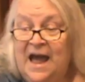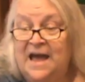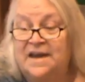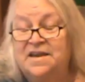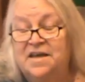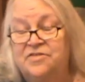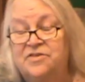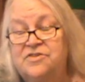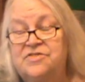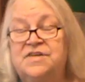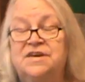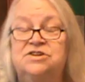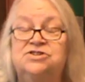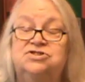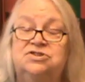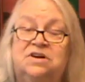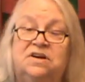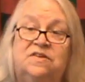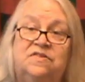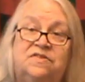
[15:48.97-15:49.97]
Another thing
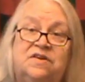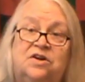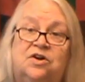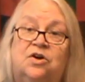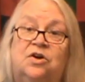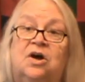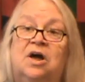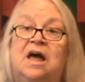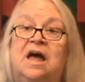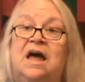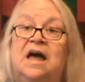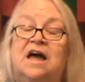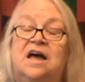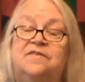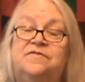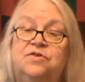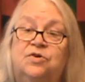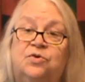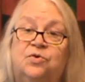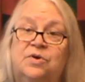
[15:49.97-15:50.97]
to consider
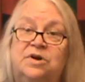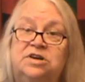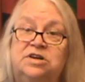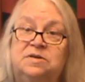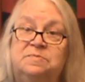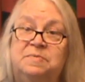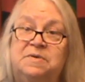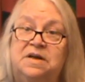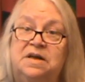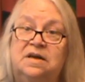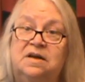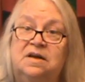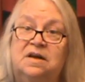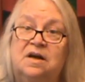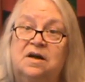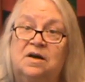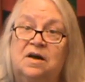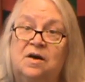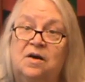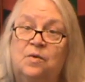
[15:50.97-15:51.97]
if you're going to be,
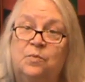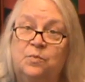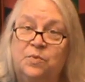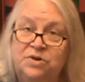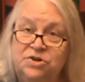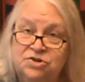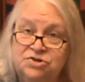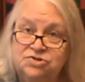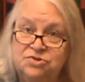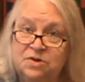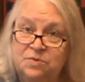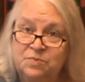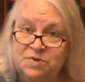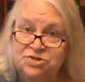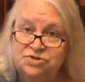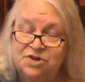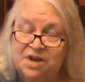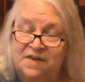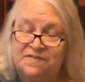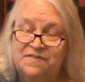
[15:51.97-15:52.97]
when you're doing
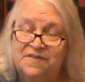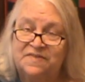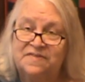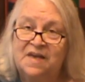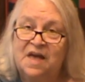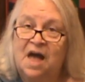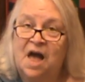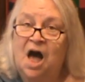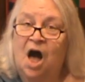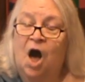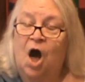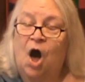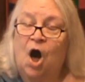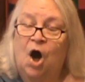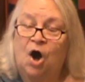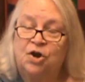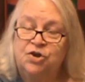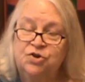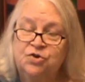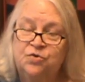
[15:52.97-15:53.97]
witchcraft, is
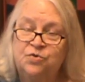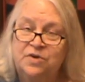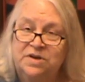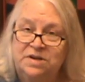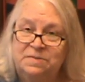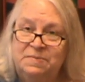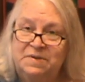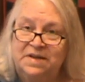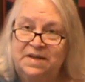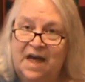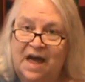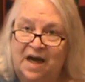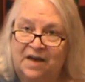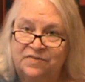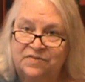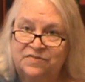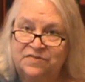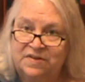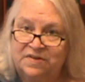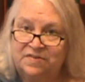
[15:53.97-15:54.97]
are you going to be
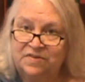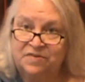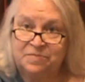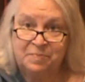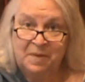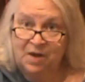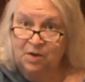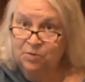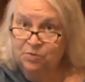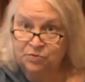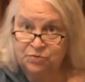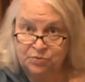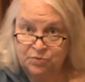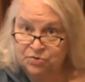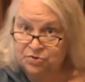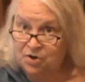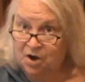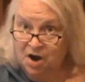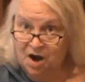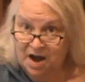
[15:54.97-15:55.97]
casting spells or
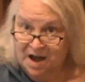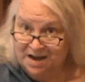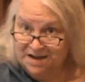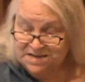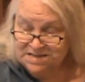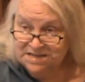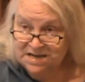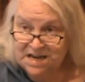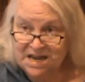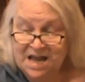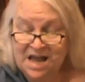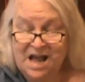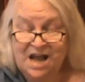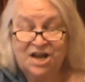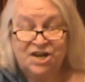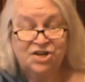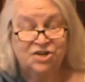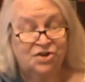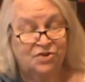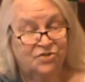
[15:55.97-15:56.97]
not?
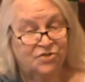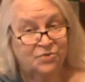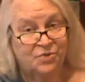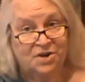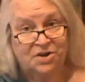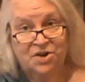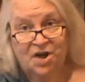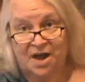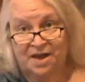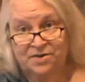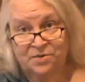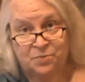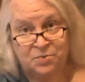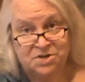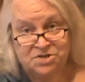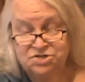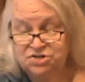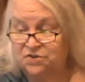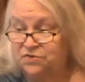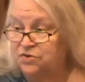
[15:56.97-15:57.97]
You know, there are a lot of
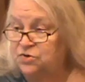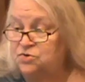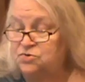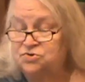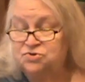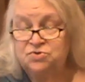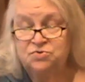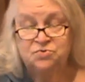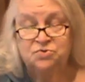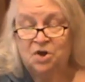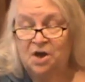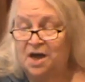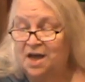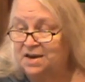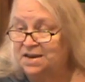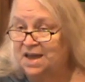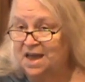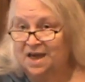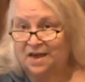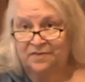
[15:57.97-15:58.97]
witches who do
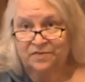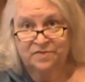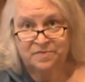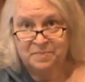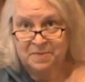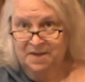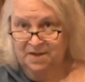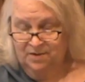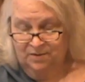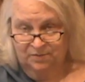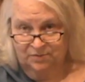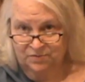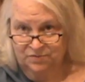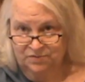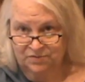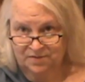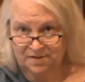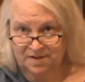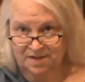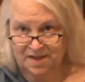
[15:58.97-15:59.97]
not cast spells.